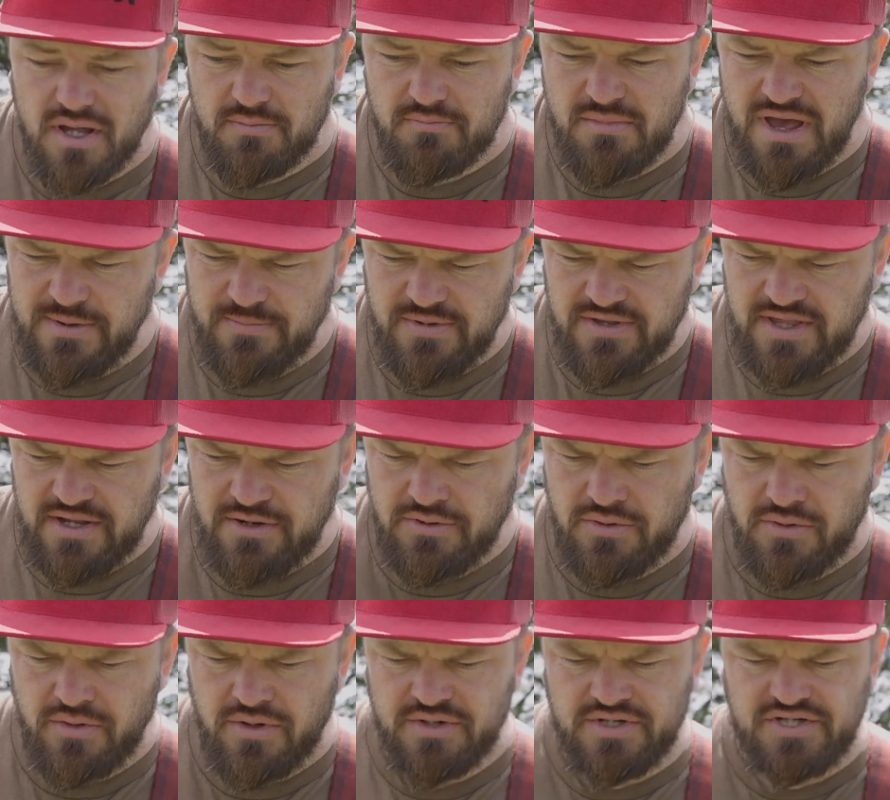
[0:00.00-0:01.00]
maybe they're
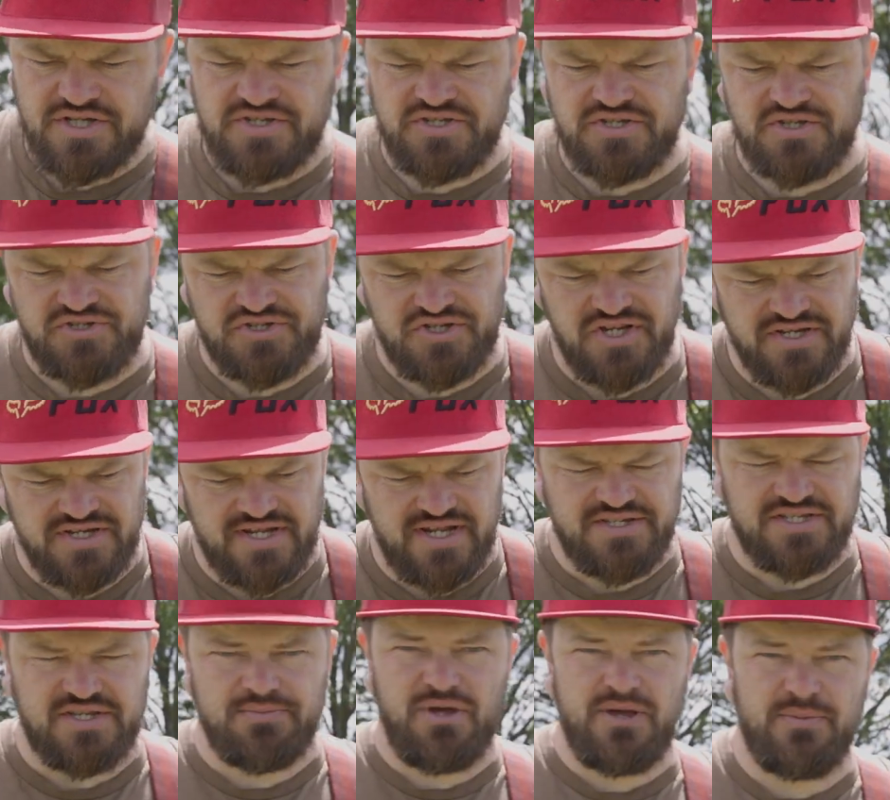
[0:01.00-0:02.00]
all on, it's Sunday,
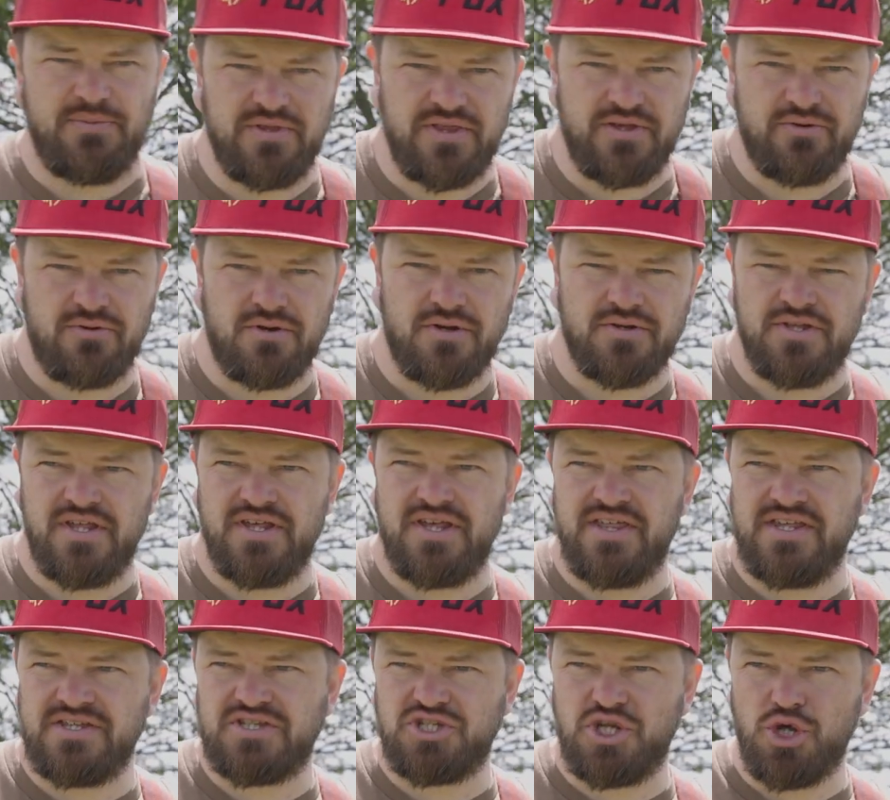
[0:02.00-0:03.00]
so maybe they're on,
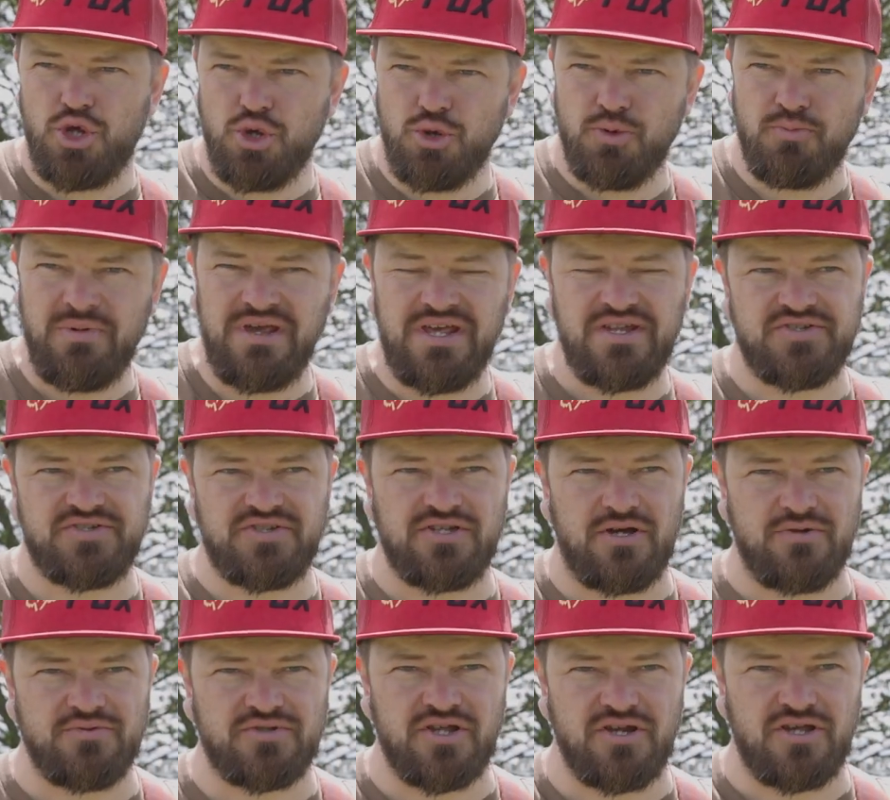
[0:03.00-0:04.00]
there's 2 meets that I
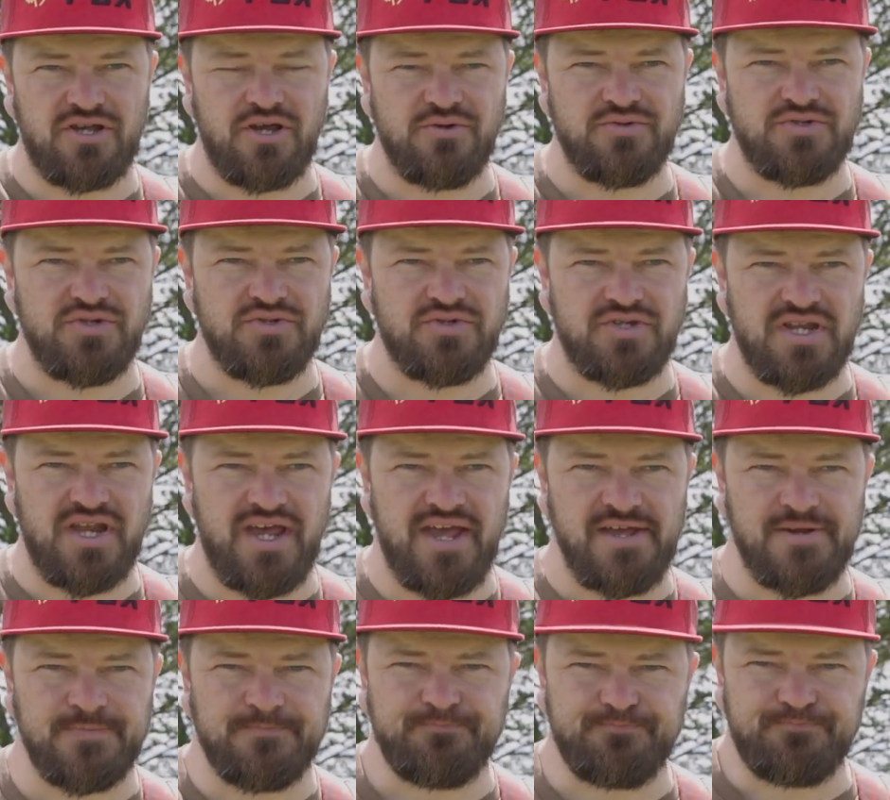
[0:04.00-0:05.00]
was going to go to today.